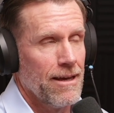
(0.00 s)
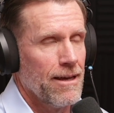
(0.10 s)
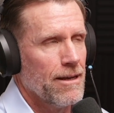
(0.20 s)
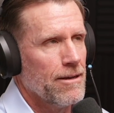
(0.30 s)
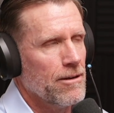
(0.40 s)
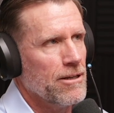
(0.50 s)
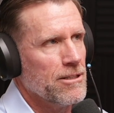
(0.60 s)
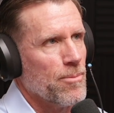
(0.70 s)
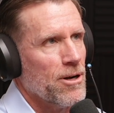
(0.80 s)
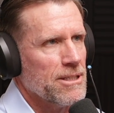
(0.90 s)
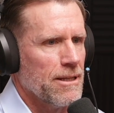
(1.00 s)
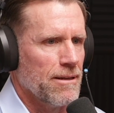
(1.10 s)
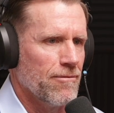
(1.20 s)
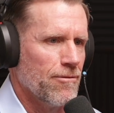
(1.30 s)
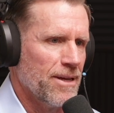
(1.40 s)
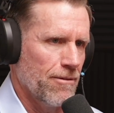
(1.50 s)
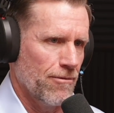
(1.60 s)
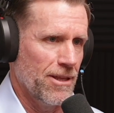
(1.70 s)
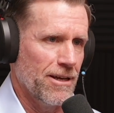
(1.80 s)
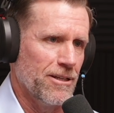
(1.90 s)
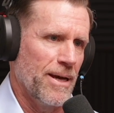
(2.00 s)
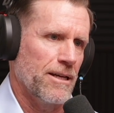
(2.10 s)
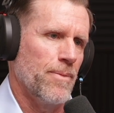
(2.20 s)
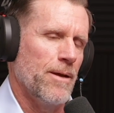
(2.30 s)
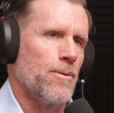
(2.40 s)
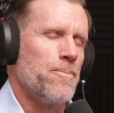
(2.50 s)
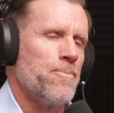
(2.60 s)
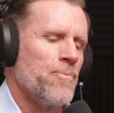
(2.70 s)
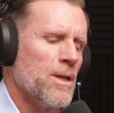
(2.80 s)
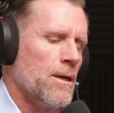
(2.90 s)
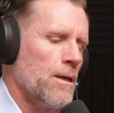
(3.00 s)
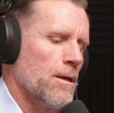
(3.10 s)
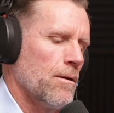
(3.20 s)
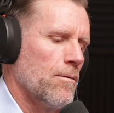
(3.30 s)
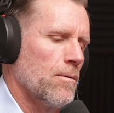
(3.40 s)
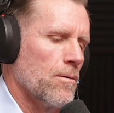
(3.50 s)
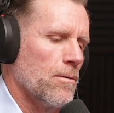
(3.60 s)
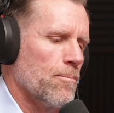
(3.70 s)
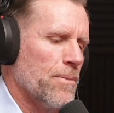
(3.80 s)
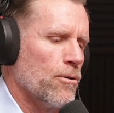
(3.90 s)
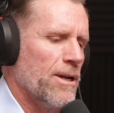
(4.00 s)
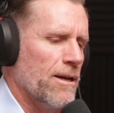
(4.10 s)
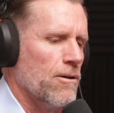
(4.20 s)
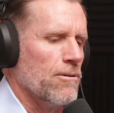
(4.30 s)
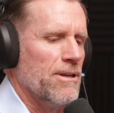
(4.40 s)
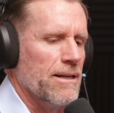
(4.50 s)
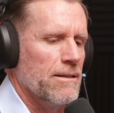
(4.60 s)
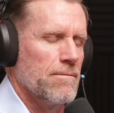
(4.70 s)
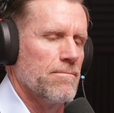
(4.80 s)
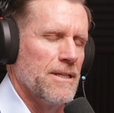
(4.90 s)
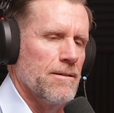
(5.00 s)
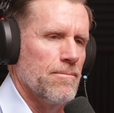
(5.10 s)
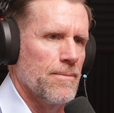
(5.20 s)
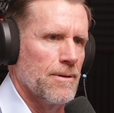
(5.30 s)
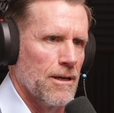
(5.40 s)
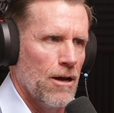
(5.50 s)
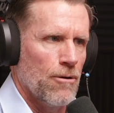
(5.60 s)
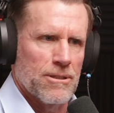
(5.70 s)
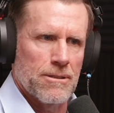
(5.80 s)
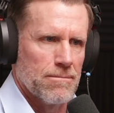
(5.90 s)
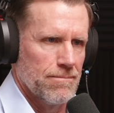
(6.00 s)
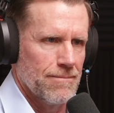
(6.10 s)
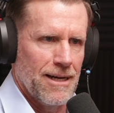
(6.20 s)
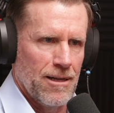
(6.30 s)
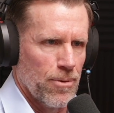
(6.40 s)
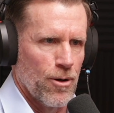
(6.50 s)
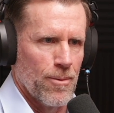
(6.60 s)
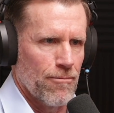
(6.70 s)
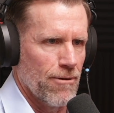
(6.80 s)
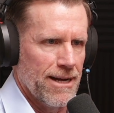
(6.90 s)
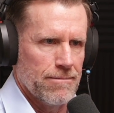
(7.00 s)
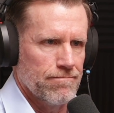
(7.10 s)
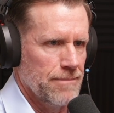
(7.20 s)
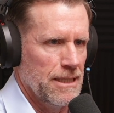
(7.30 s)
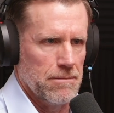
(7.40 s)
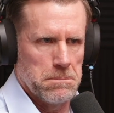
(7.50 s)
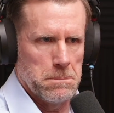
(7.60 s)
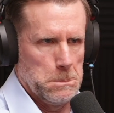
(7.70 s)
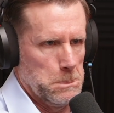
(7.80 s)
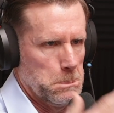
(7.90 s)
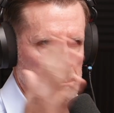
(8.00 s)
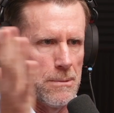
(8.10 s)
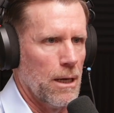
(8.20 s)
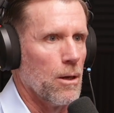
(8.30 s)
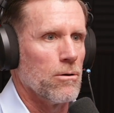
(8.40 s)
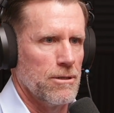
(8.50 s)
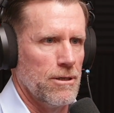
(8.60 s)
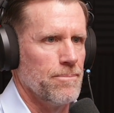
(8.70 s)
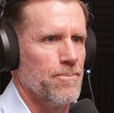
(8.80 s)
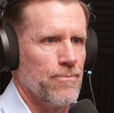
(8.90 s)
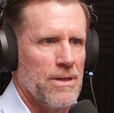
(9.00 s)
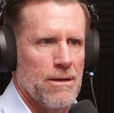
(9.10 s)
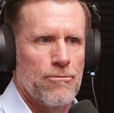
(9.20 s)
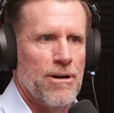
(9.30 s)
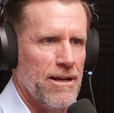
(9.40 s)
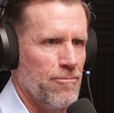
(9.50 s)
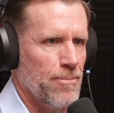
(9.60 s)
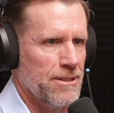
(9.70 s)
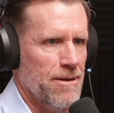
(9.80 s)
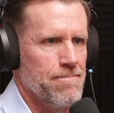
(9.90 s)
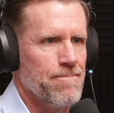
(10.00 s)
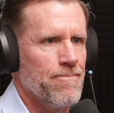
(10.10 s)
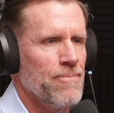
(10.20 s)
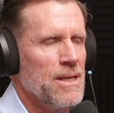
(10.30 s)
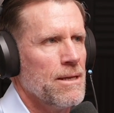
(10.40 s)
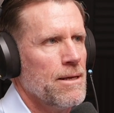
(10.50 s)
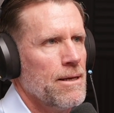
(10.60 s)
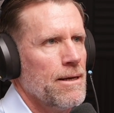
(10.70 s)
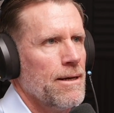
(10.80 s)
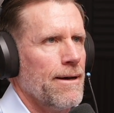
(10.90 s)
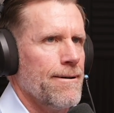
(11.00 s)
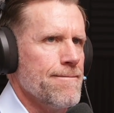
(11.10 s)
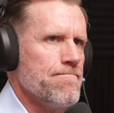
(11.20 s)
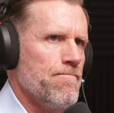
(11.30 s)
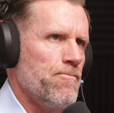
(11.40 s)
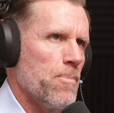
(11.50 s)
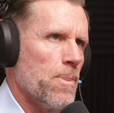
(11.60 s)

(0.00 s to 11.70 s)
No surprise in that for me everything goes back to people. But look at our context. Lowest unemployment rate in a long time. 3.5%.